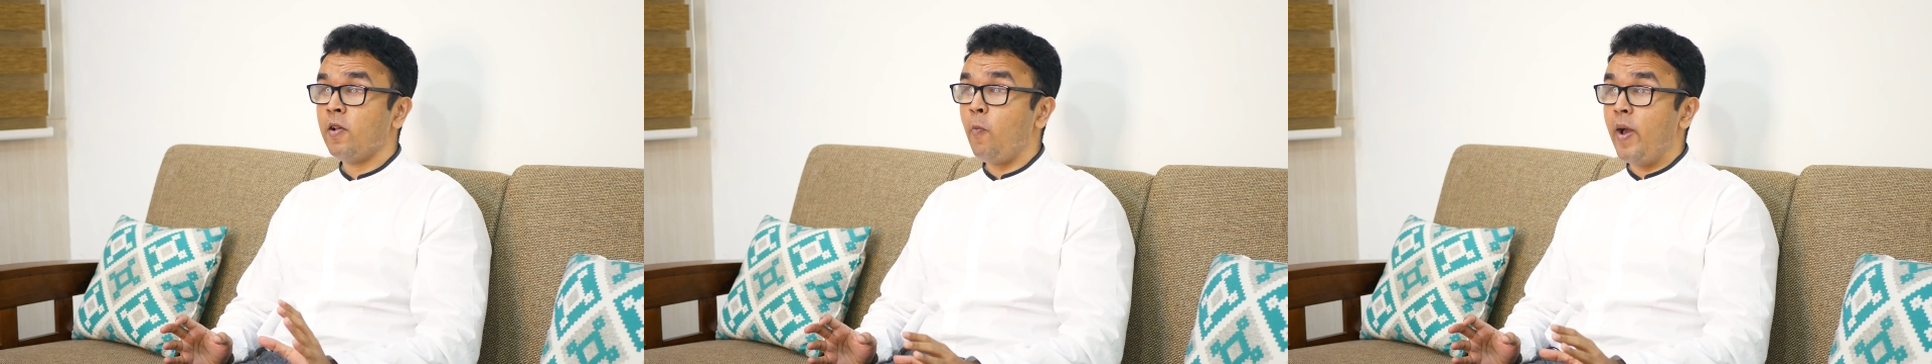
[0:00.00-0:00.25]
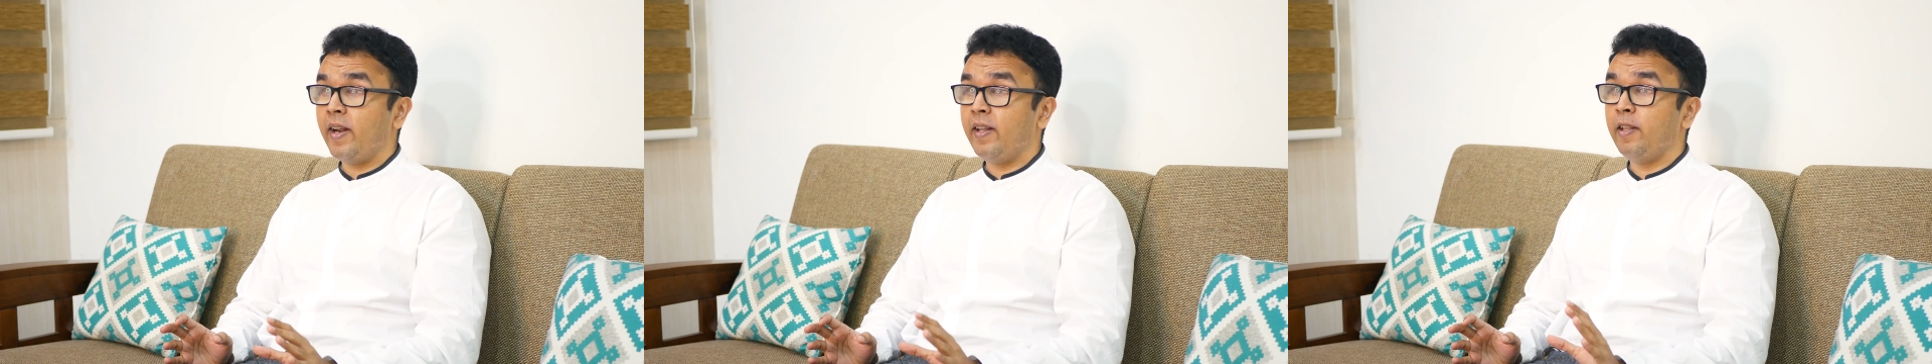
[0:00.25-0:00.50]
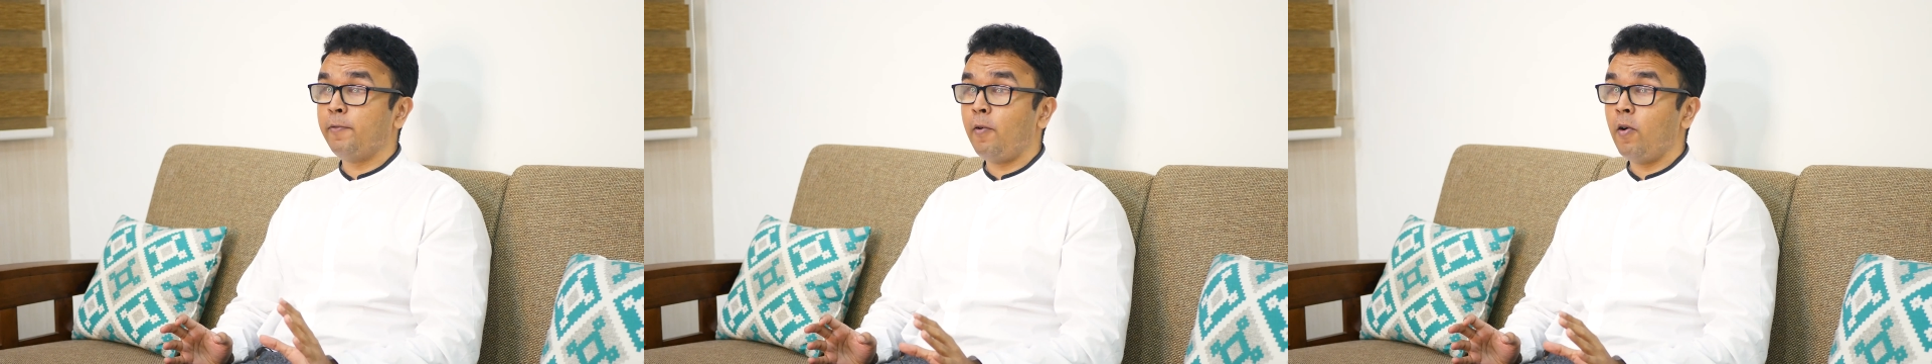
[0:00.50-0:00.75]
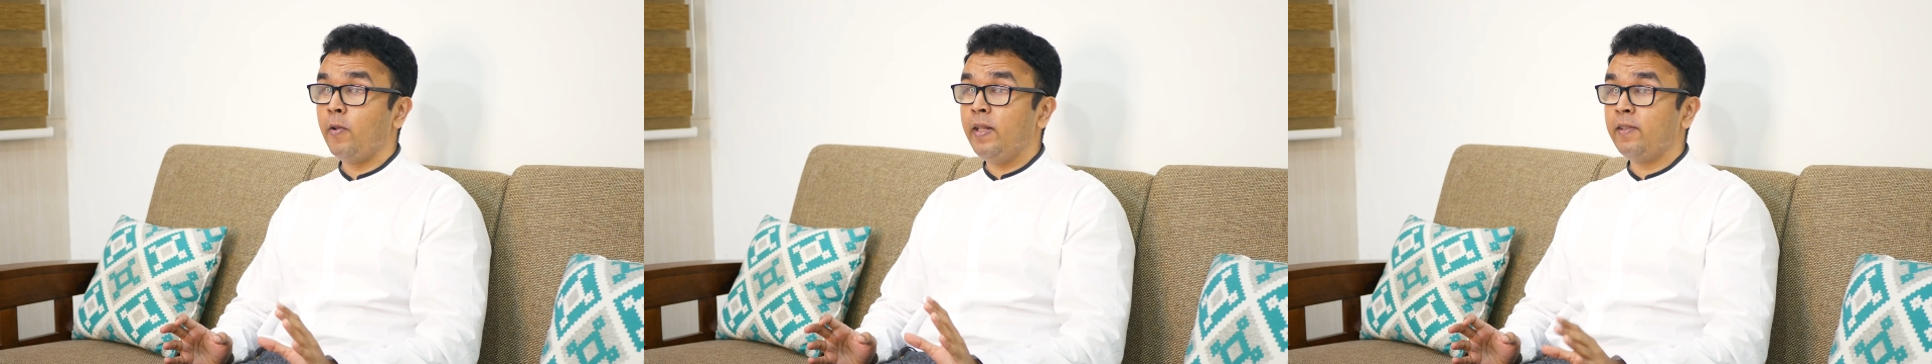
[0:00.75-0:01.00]
wherein the
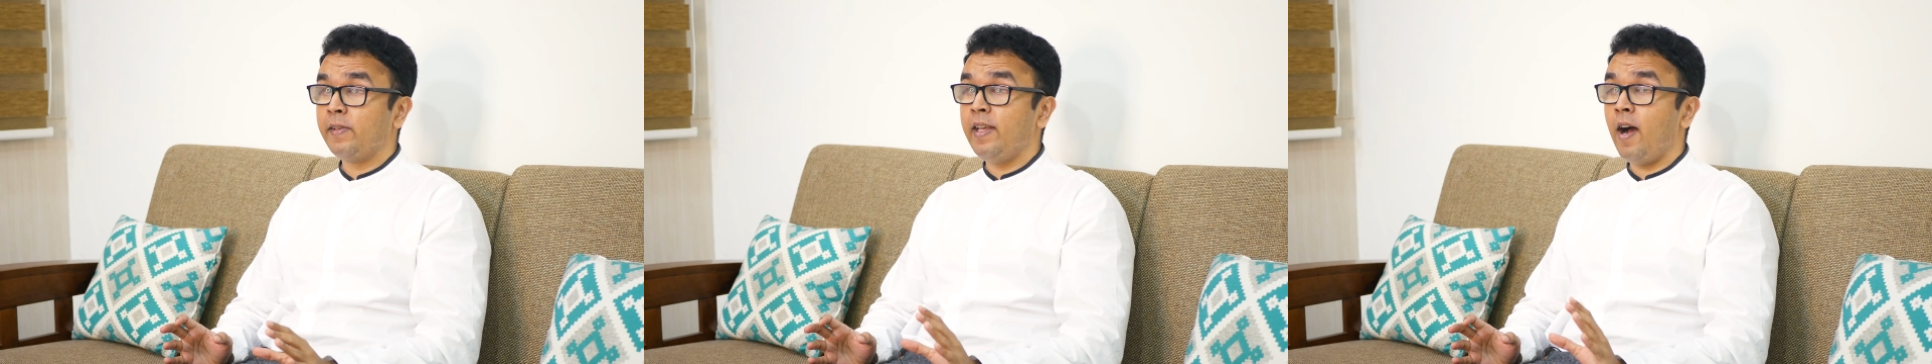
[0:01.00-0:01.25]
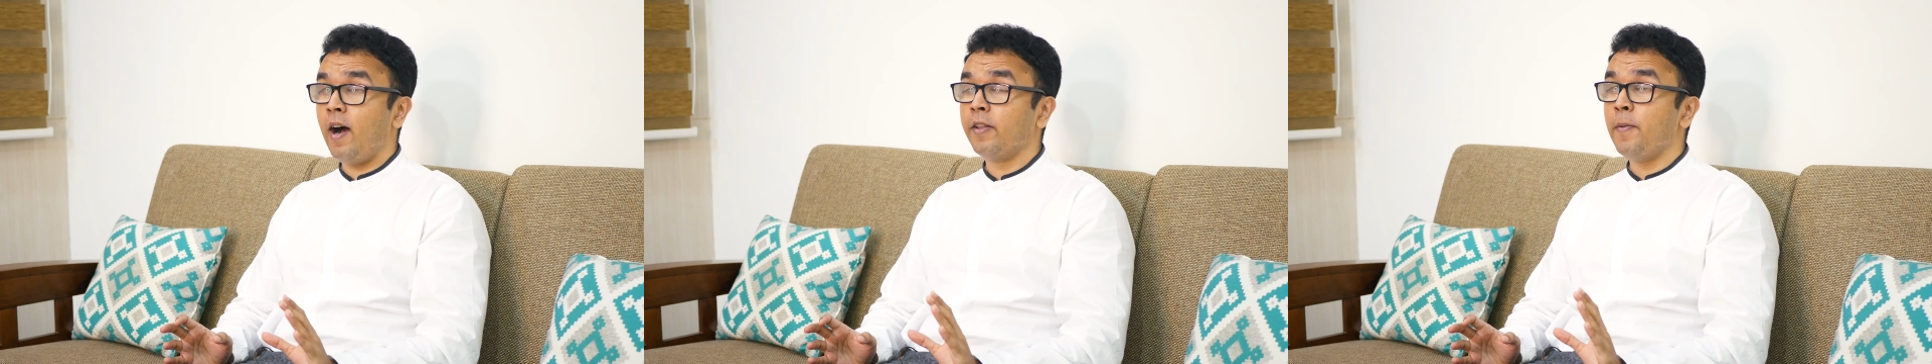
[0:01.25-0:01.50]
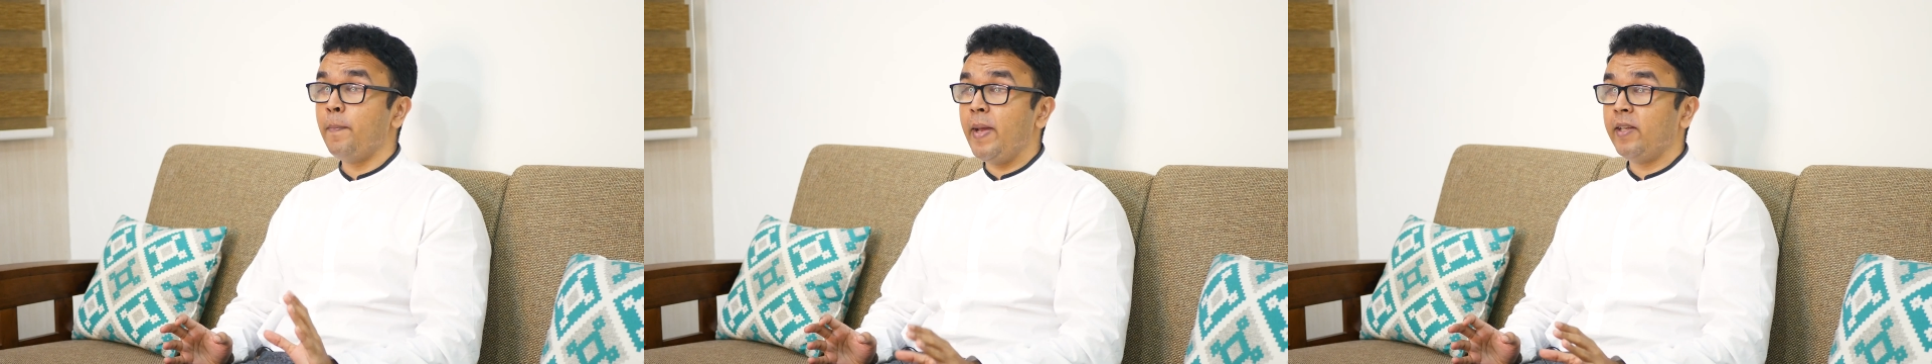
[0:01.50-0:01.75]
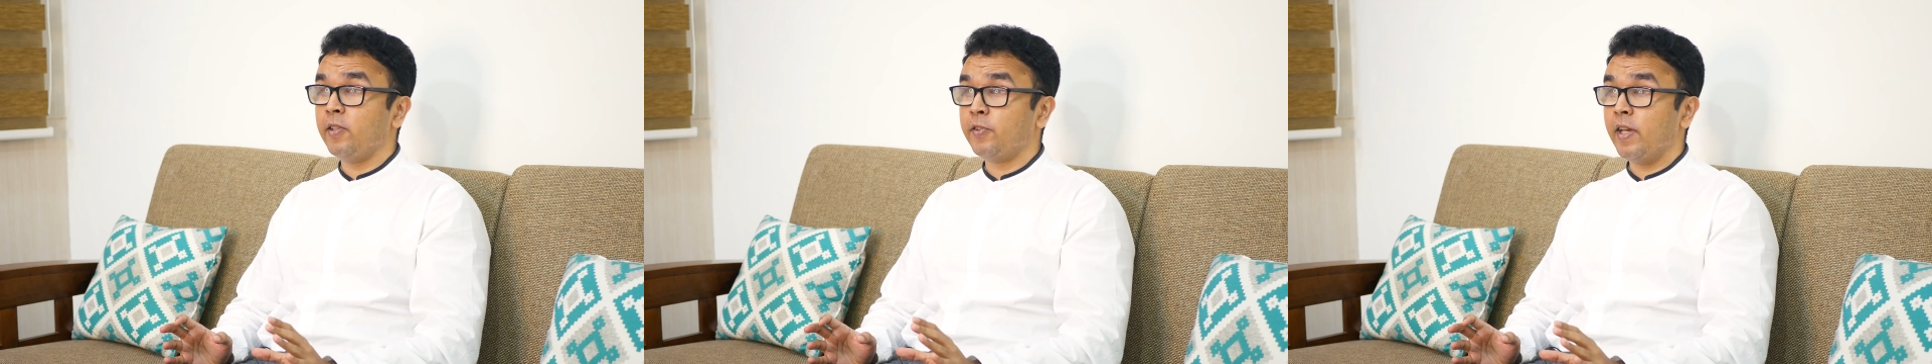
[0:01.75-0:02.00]
following three are the
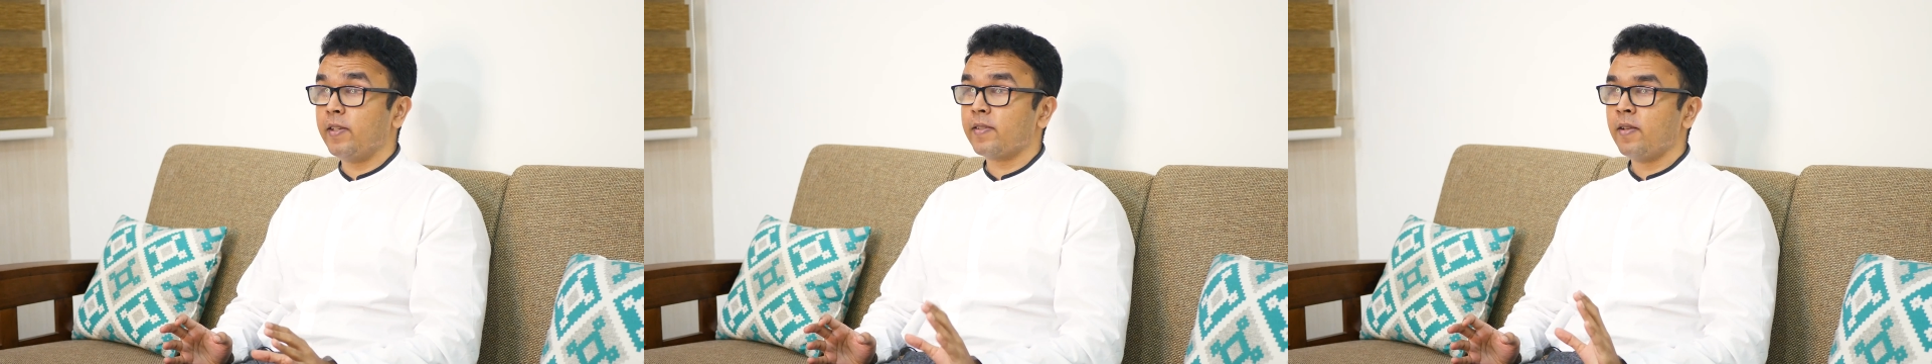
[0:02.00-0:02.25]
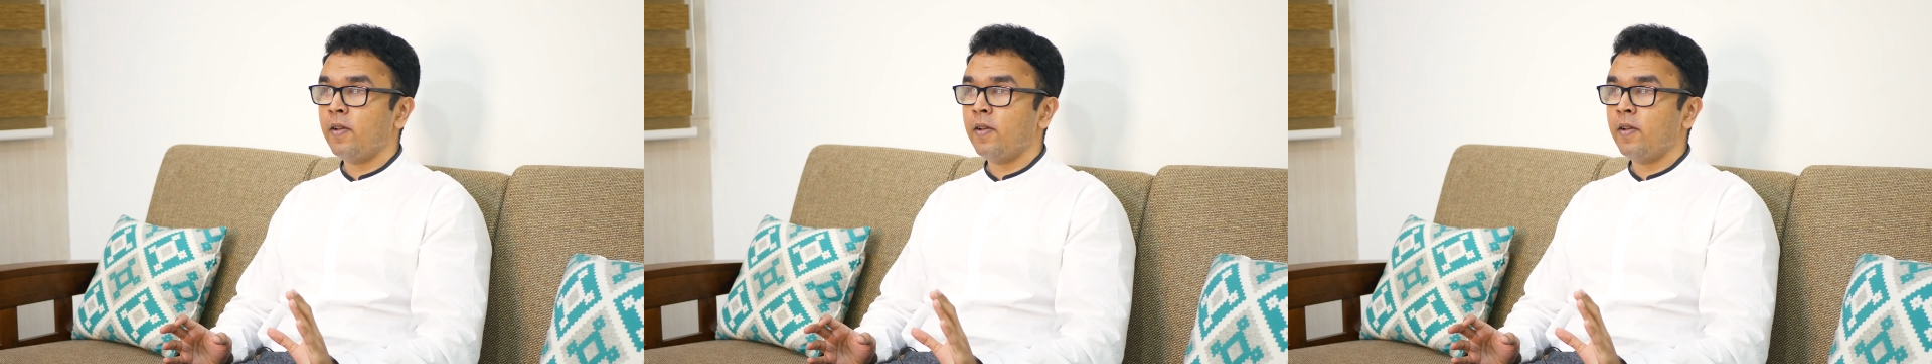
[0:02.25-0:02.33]
major changes.